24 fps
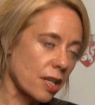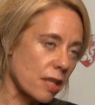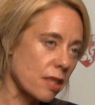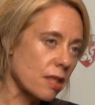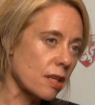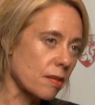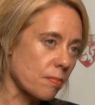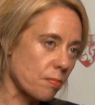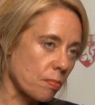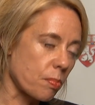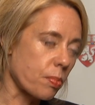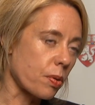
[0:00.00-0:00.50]

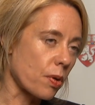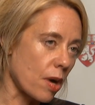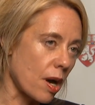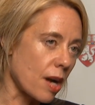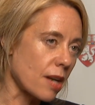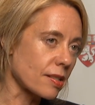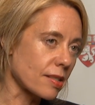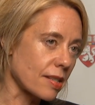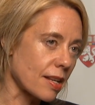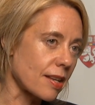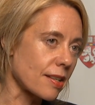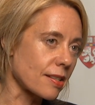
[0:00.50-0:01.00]
the
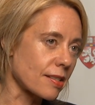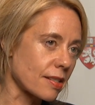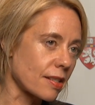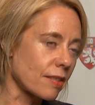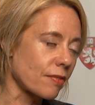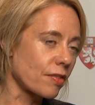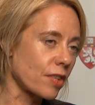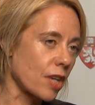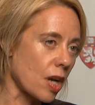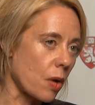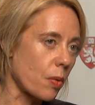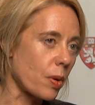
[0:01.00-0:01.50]
process
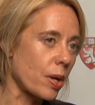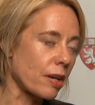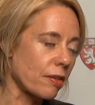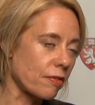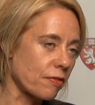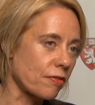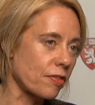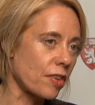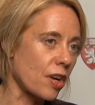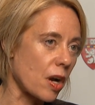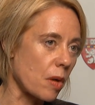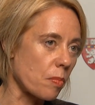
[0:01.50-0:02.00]
of going
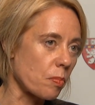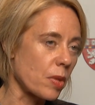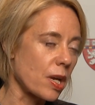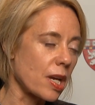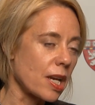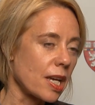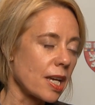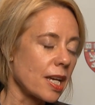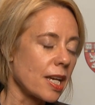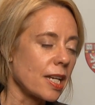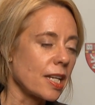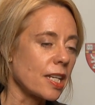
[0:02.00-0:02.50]
from,
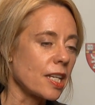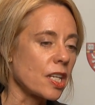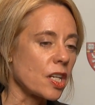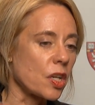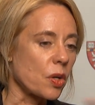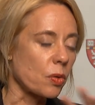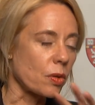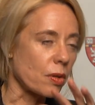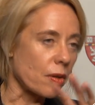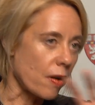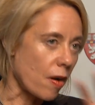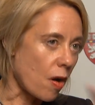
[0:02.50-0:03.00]

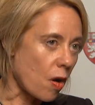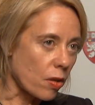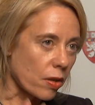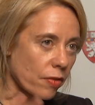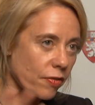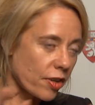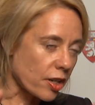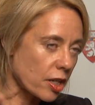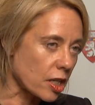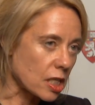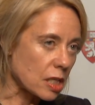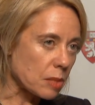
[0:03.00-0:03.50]
all the
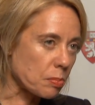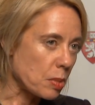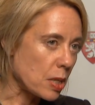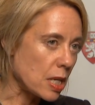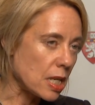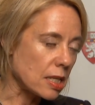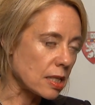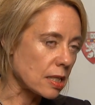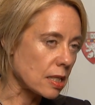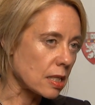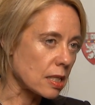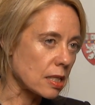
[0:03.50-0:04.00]
various
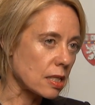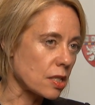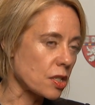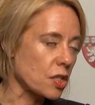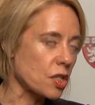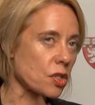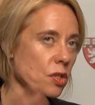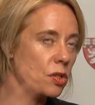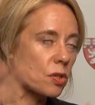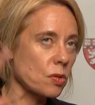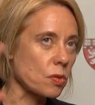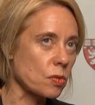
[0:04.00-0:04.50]
pieces
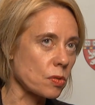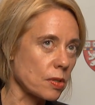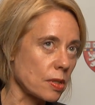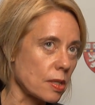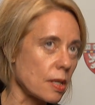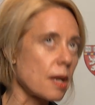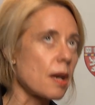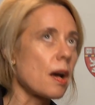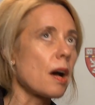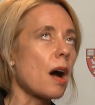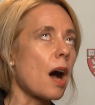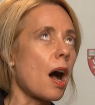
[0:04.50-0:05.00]
to,
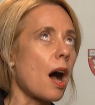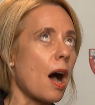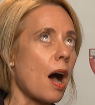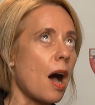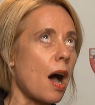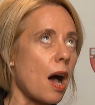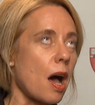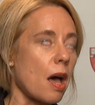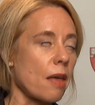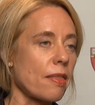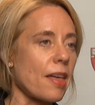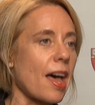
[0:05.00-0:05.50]

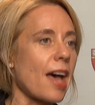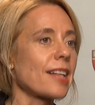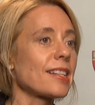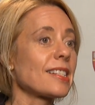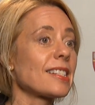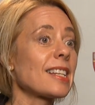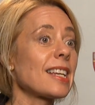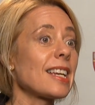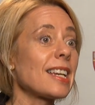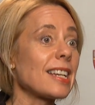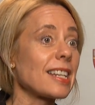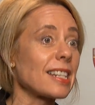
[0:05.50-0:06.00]
aha,
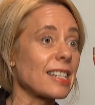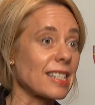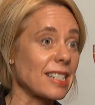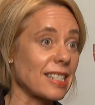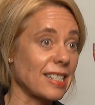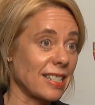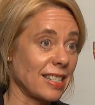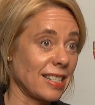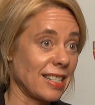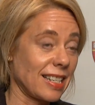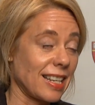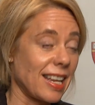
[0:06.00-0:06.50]
that's
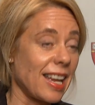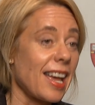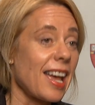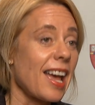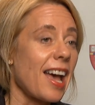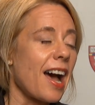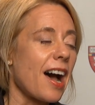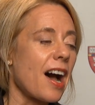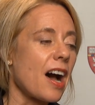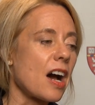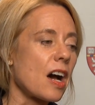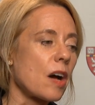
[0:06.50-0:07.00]
it.
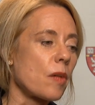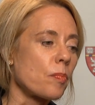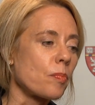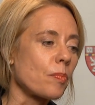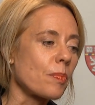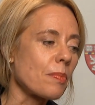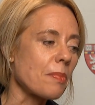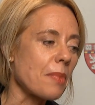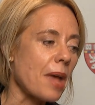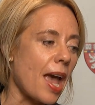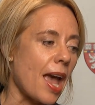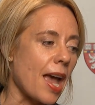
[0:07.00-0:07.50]

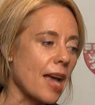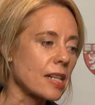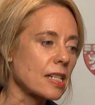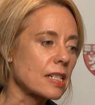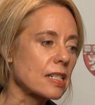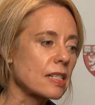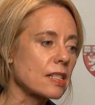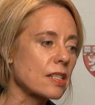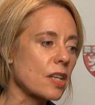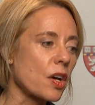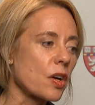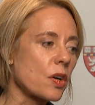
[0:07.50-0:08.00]
And
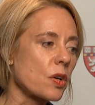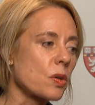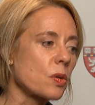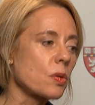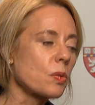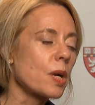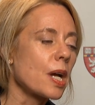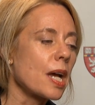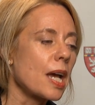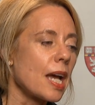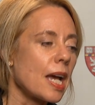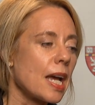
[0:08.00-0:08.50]

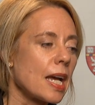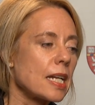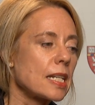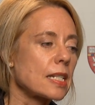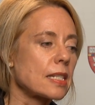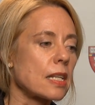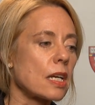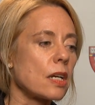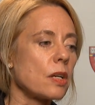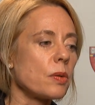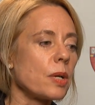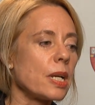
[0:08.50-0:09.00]
so
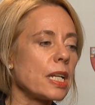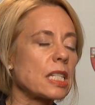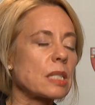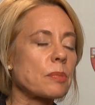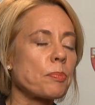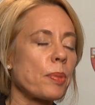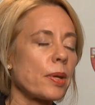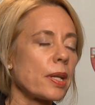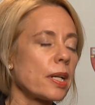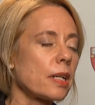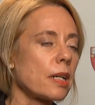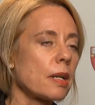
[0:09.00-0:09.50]
it's
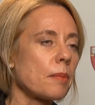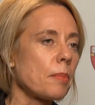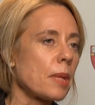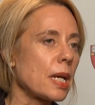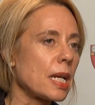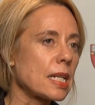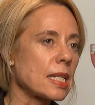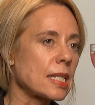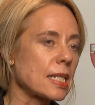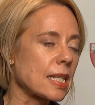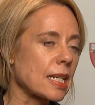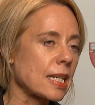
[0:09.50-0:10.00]
been an
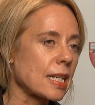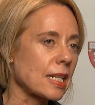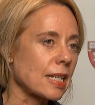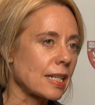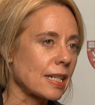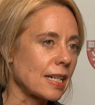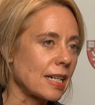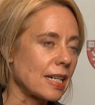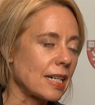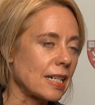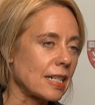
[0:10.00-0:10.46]
amazing